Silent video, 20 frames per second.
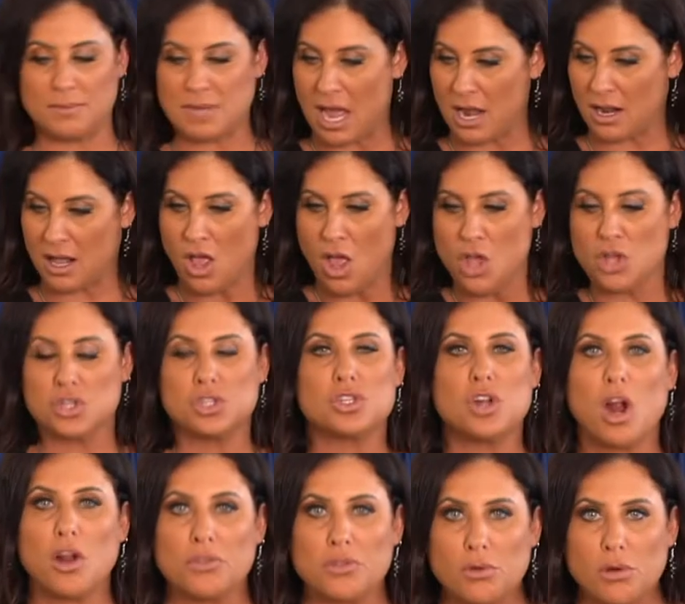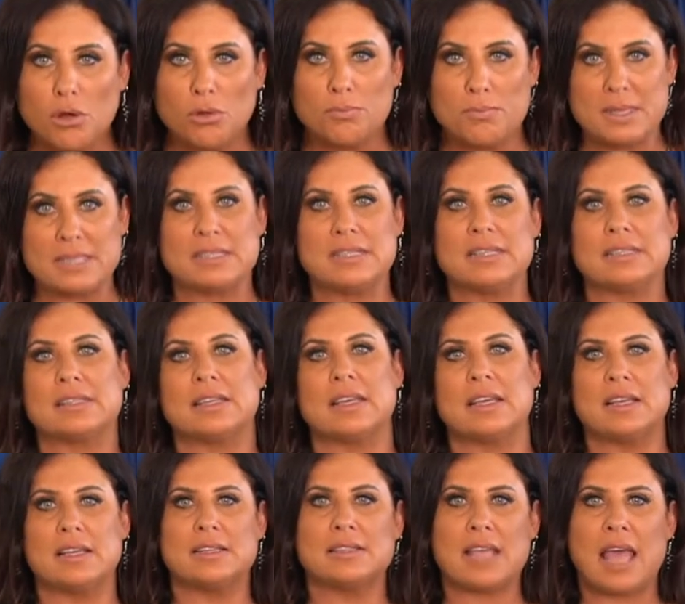how to start their own businesses.